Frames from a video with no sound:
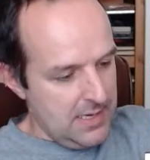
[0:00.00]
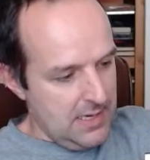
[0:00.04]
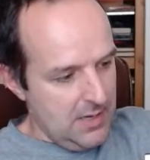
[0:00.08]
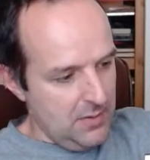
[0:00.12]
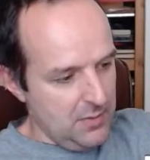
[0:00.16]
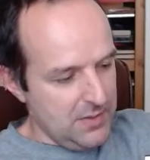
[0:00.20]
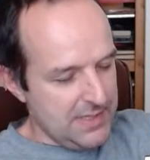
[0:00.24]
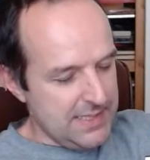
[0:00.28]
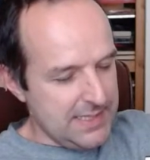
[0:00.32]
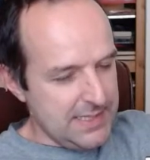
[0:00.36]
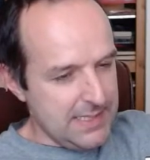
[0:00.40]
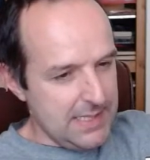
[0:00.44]
I
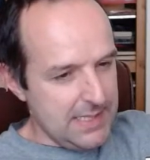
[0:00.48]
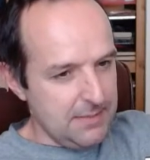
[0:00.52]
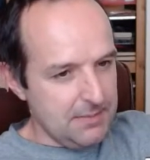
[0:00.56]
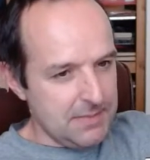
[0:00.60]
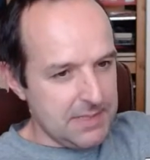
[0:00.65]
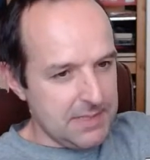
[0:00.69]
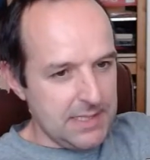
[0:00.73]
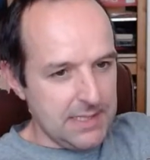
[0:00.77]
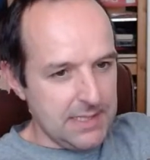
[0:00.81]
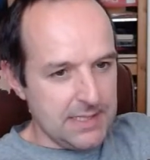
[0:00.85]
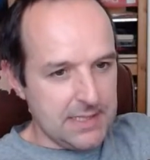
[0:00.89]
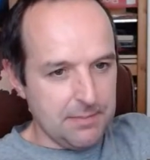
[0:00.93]
was
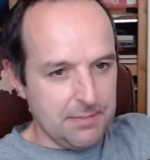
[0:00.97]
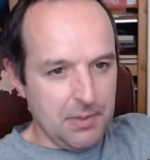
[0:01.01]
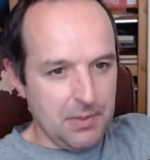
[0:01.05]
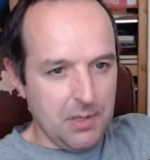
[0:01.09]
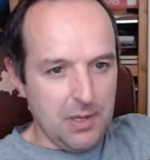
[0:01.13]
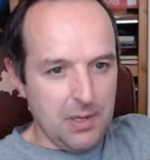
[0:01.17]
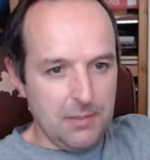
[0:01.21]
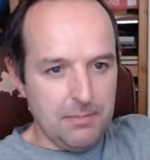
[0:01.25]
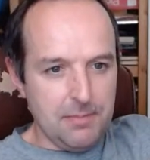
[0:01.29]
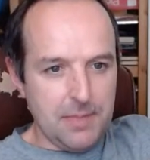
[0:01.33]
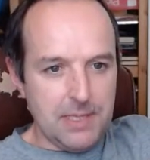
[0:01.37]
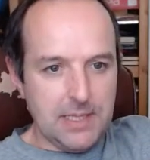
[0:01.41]
tempted to
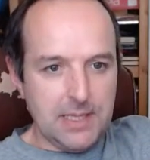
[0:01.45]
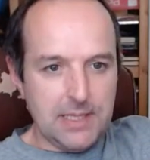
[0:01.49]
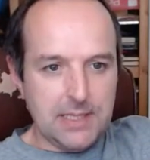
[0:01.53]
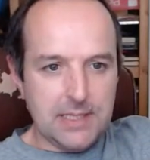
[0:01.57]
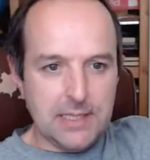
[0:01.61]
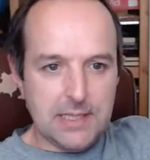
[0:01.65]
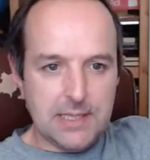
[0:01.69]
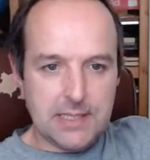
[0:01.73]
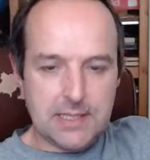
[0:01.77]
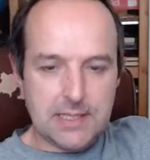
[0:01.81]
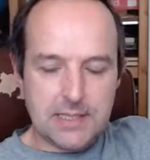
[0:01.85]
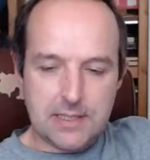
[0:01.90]
buy a mini
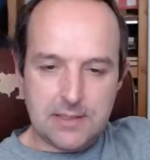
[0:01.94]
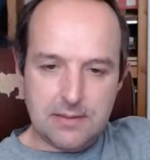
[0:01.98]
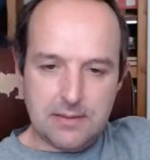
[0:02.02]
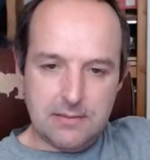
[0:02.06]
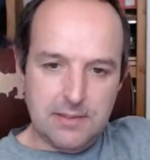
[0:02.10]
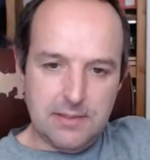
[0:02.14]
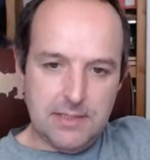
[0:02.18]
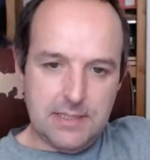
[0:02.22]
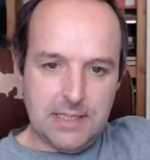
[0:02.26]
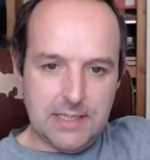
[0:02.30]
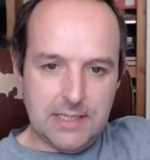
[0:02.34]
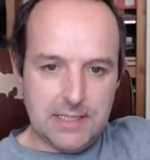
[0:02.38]
disc
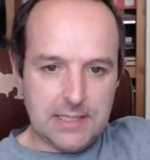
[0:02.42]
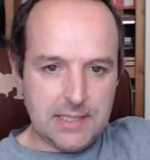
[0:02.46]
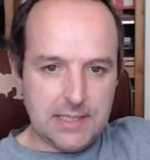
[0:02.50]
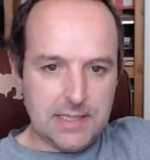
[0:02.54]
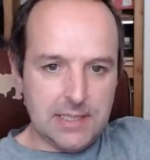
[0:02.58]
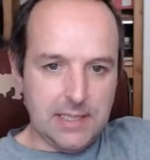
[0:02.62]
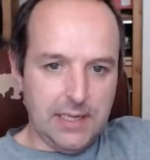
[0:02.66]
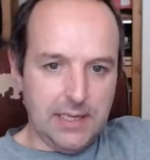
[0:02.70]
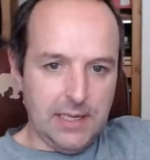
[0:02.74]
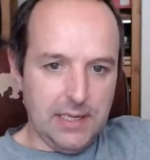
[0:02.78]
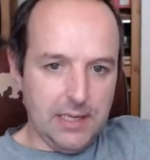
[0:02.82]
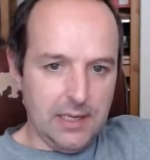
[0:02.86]

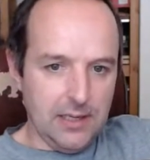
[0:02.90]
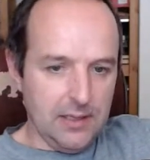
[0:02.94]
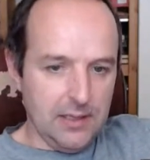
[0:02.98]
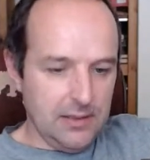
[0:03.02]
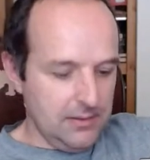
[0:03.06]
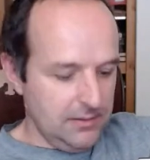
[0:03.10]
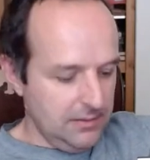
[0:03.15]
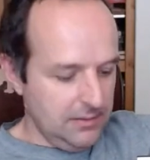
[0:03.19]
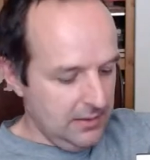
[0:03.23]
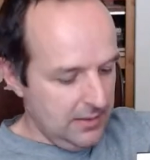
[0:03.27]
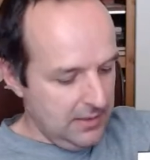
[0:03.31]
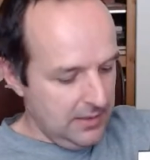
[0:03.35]
cleaner,
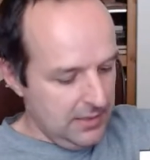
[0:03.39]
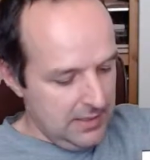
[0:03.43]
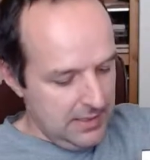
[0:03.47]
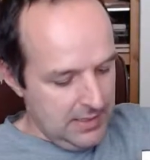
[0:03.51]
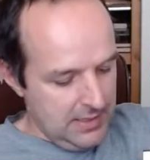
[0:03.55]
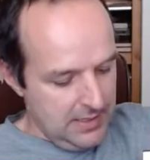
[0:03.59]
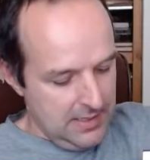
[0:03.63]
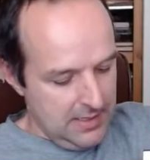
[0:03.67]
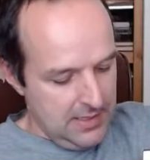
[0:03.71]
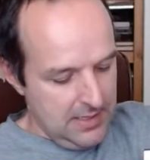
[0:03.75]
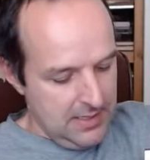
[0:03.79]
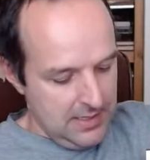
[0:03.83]

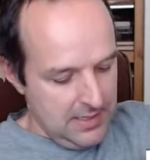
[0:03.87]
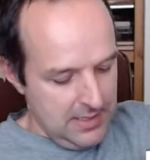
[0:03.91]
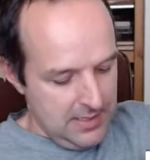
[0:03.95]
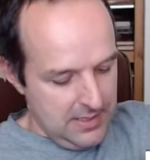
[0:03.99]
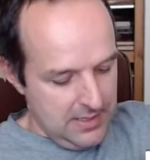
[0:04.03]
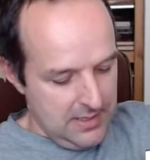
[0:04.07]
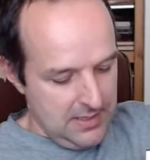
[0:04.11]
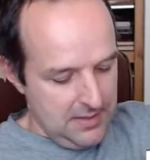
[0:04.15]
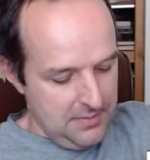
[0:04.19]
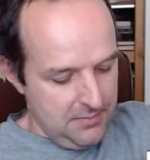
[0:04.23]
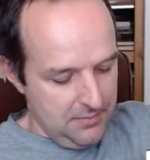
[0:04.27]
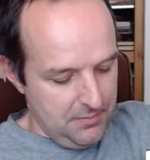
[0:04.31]

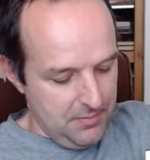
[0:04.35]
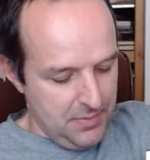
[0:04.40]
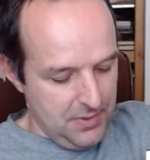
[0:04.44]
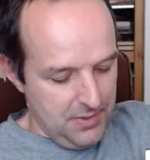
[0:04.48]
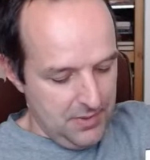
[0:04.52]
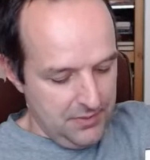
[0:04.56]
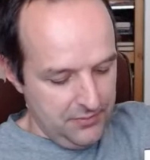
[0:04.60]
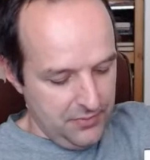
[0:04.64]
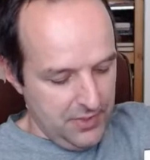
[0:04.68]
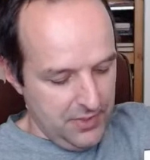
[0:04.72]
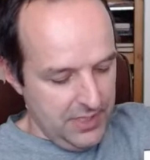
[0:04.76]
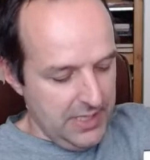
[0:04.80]

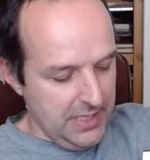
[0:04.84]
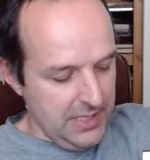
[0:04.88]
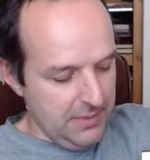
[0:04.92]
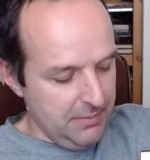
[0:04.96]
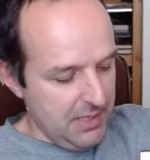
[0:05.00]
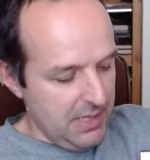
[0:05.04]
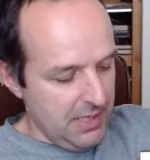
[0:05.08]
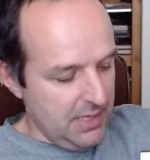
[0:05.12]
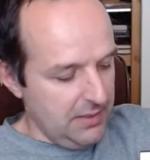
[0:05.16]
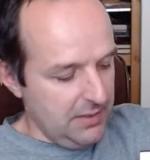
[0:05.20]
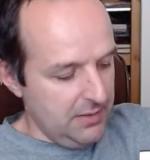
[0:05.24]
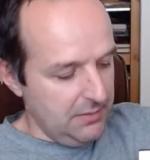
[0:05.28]
but reading
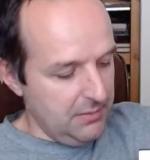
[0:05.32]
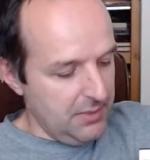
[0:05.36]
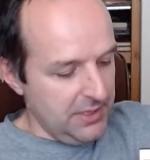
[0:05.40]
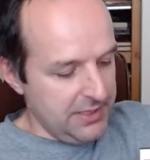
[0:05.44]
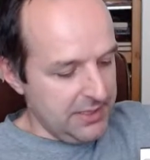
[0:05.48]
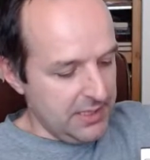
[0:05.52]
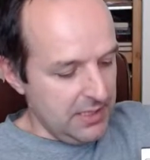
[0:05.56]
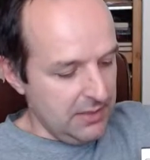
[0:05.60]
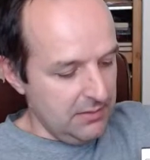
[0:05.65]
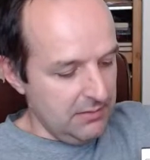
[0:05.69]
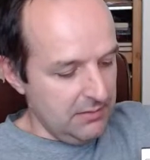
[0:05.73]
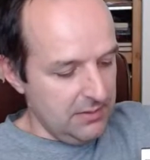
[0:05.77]
about them, I
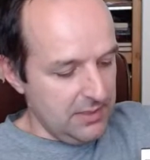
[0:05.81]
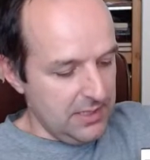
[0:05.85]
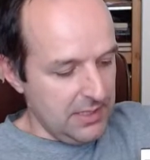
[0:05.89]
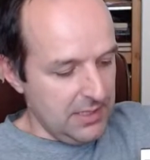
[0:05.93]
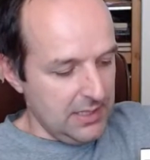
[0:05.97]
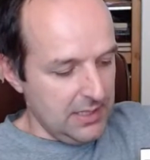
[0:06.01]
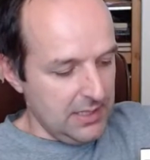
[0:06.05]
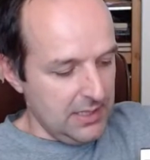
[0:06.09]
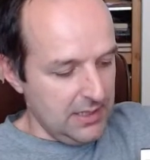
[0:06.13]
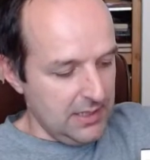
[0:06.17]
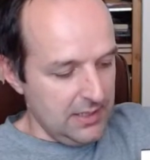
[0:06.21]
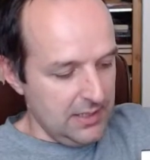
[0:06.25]
don't
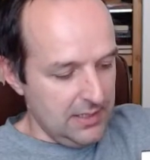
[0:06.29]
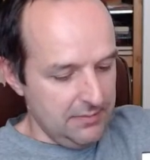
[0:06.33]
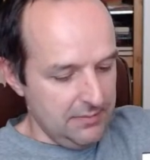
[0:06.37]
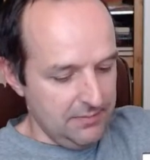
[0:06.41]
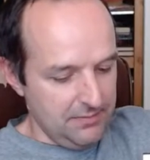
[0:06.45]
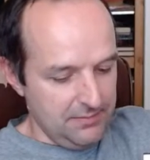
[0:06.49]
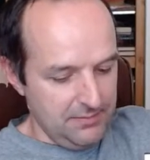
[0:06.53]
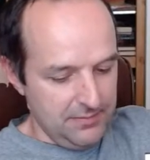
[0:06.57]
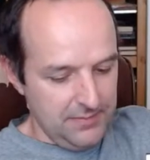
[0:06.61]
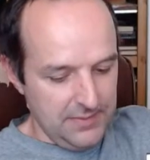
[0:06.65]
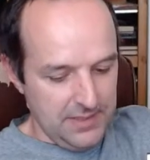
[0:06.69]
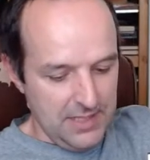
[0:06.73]
think
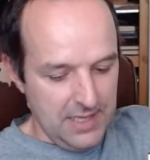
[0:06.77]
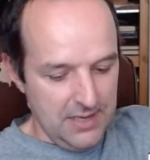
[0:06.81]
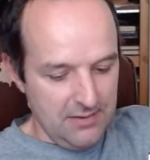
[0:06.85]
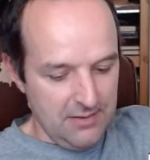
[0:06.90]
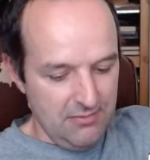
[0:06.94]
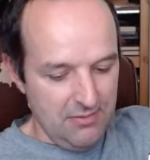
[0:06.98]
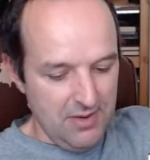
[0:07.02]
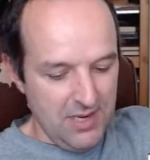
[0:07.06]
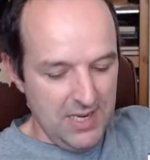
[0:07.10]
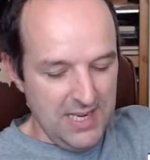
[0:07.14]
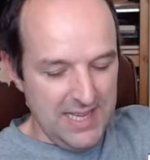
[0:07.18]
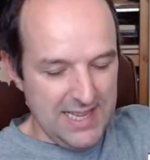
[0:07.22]

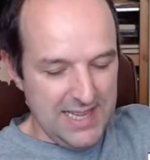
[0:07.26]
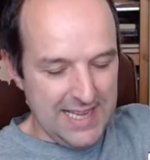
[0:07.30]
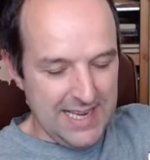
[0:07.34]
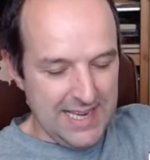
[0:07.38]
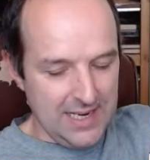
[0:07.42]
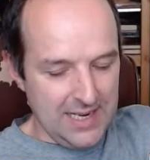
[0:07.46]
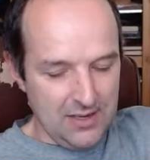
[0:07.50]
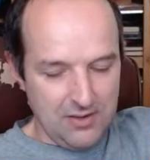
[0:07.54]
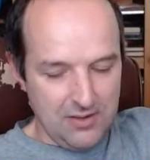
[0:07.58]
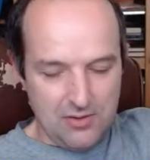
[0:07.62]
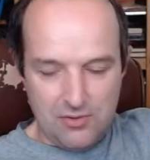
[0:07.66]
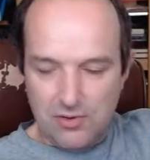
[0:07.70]
they're really
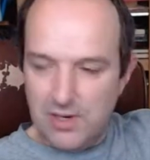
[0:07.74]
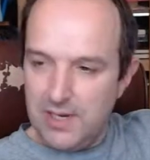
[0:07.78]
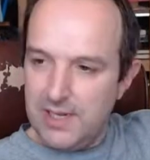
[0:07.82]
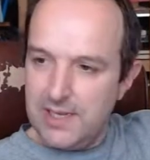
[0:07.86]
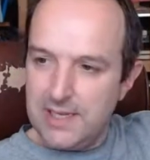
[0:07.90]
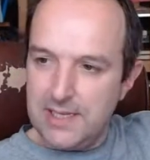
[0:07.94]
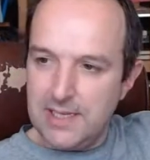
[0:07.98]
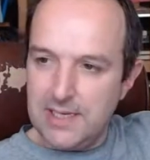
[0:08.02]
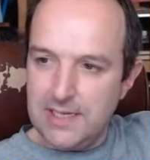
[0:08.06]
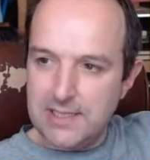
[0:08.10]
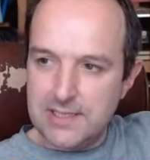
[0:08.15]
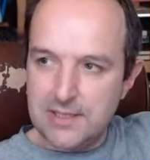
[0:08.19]
that a
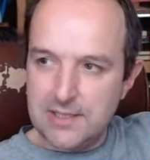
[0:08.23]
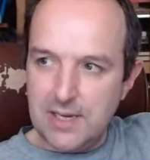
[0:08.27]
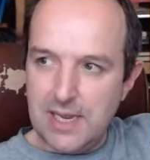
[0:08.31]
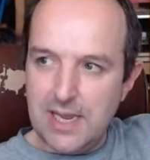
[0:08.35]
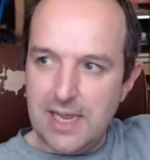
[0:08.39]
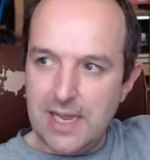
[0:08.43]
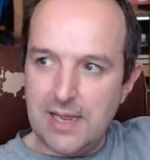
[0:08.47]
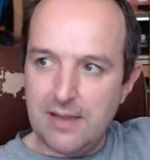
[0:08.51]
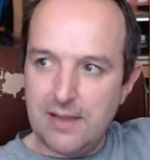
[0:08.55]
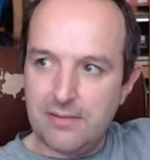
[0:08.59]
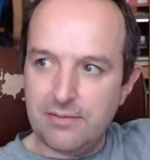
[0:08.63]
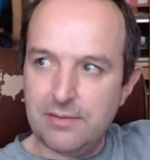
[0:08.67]
great thing to
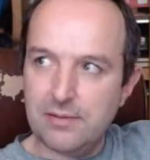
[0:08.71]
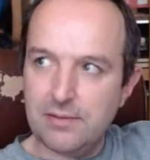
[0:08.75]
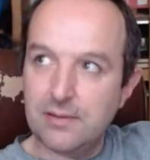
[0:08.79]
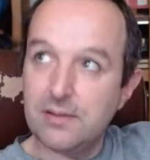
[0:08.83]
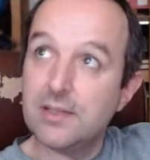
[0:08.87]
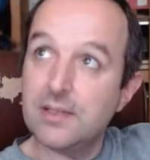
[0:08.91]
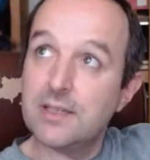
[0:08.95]
have.